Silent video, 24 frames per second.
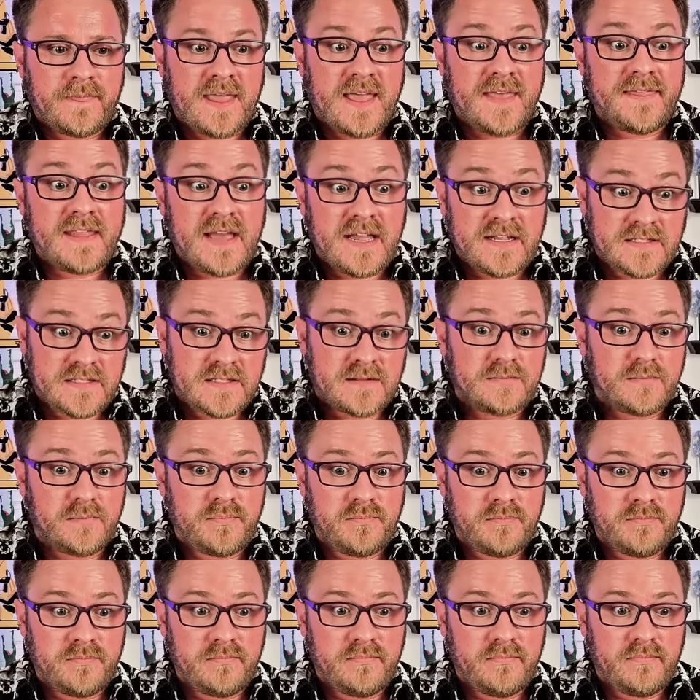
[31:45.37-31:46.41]
And that's
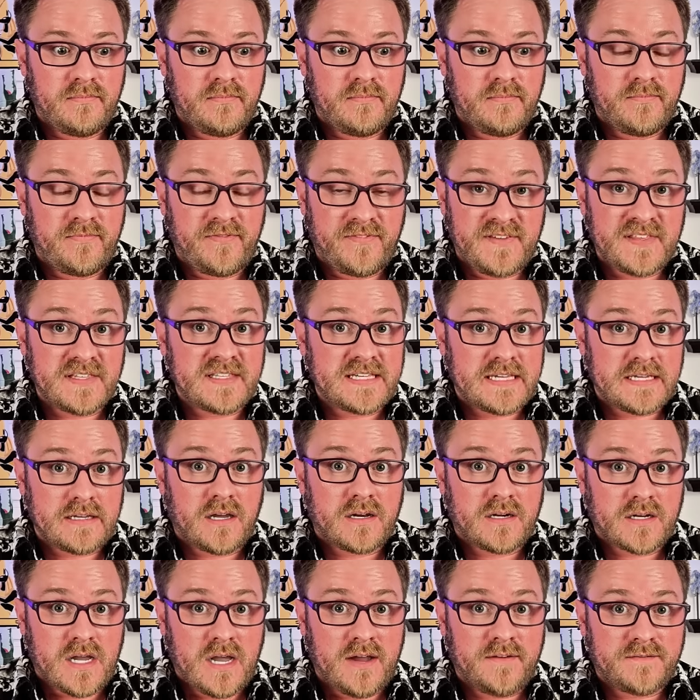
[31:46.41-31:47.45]
feeling
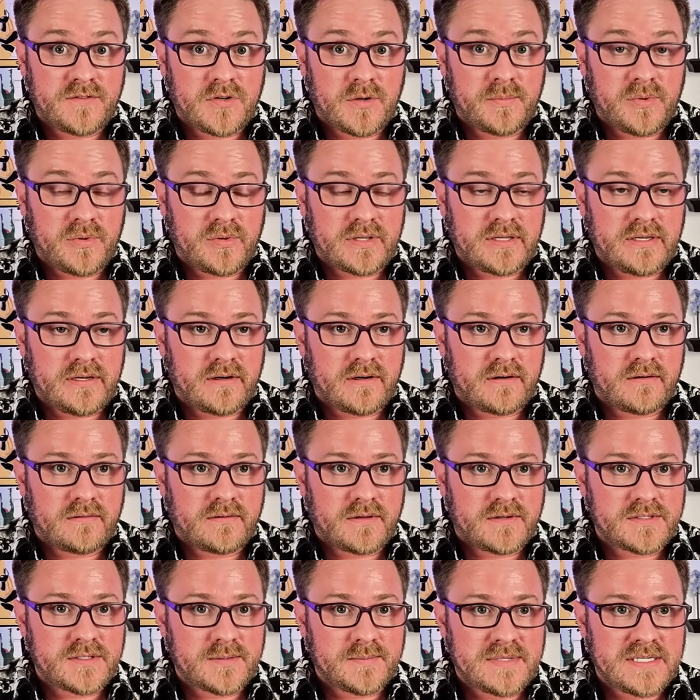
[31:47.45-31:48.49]
uncomfortable here.
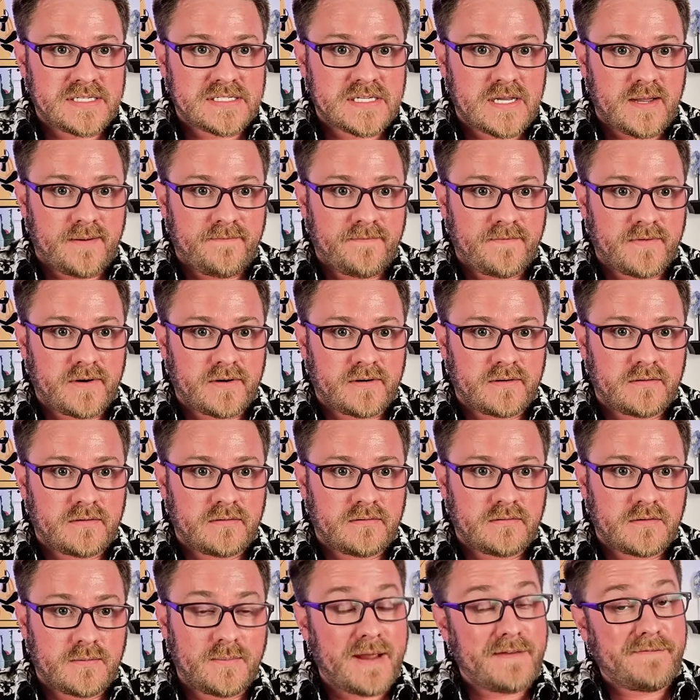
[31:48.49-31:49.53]
There's some discomfort.
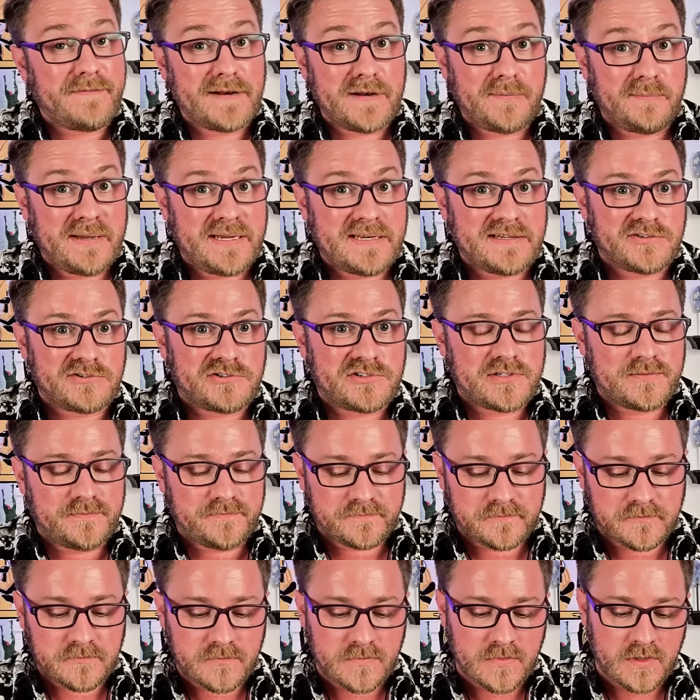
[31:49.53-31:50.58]
You might feel a pinch.
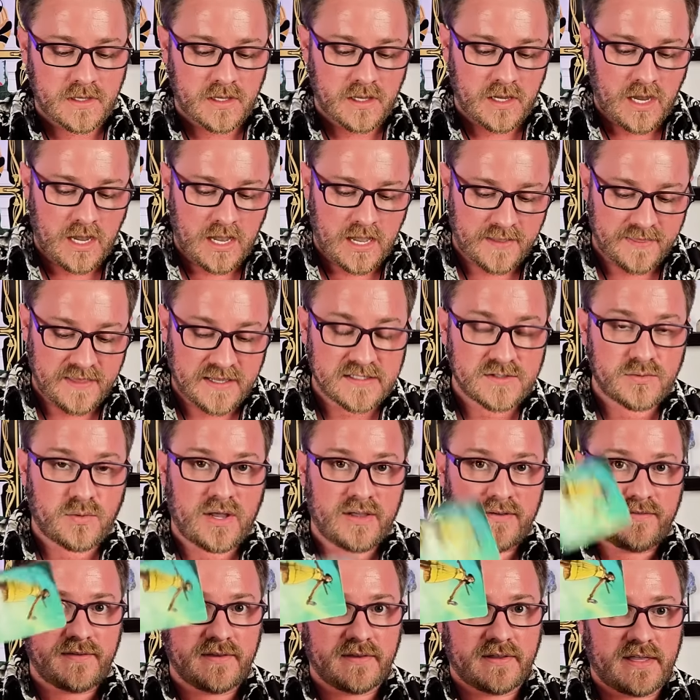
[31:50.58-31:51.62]
That's why
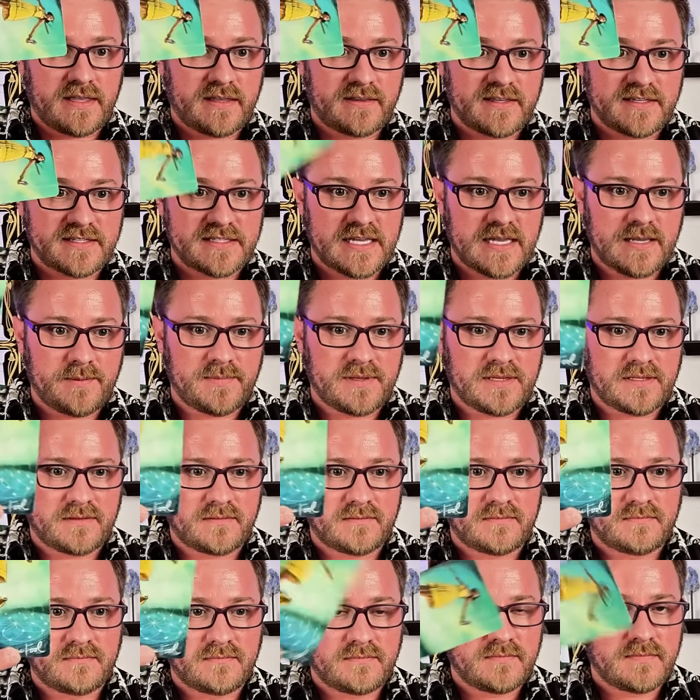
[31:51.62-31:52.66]
I feel like this came
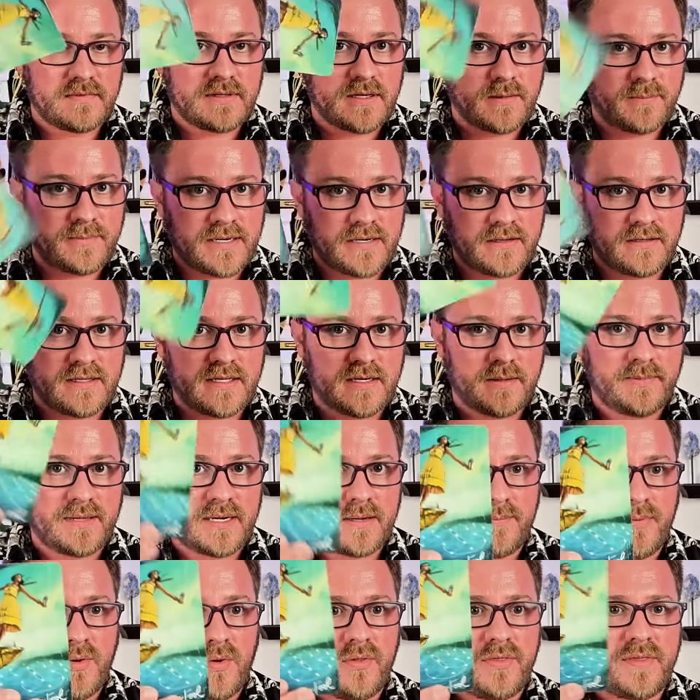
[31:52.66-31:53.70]
in a little bit
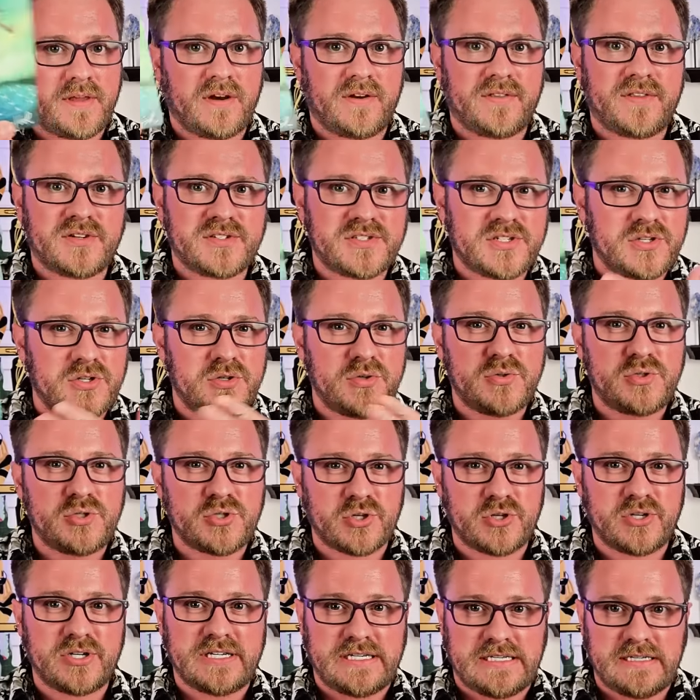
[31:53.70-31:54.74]
of both here. There's a new
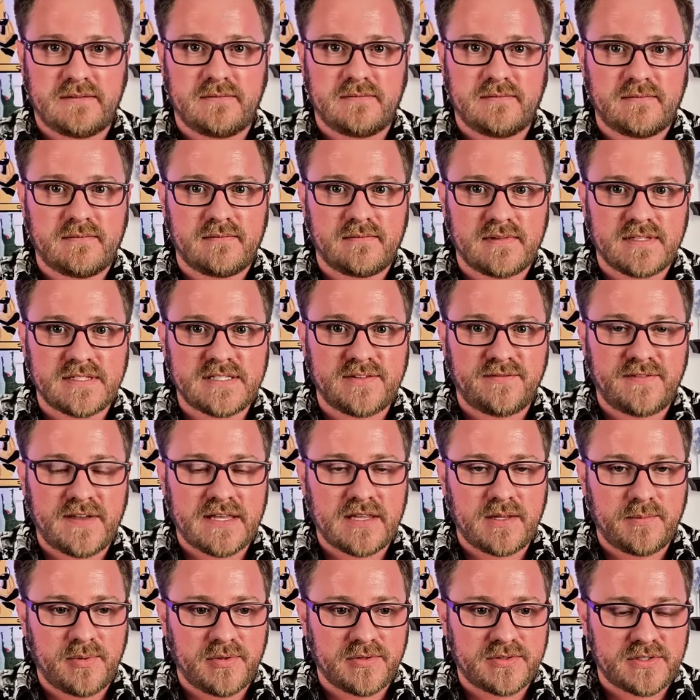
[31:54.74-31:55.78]
journey that's
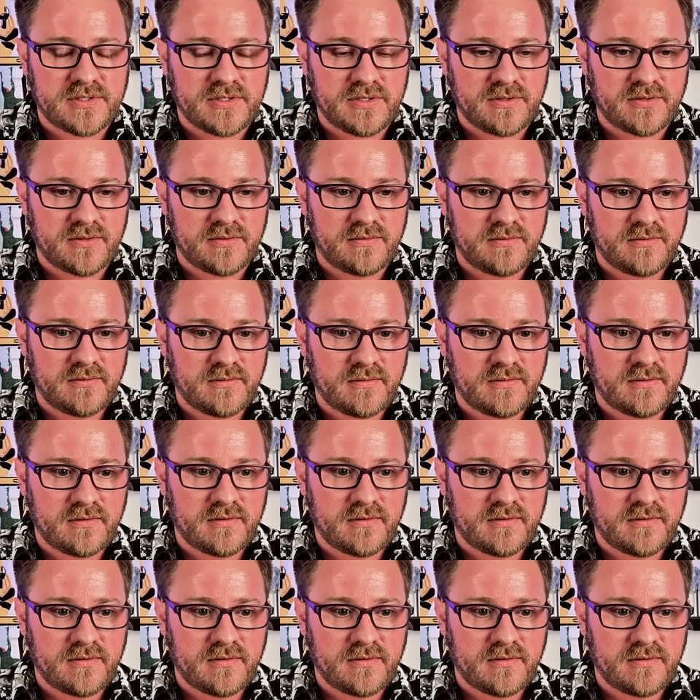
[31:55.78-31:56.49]
available to you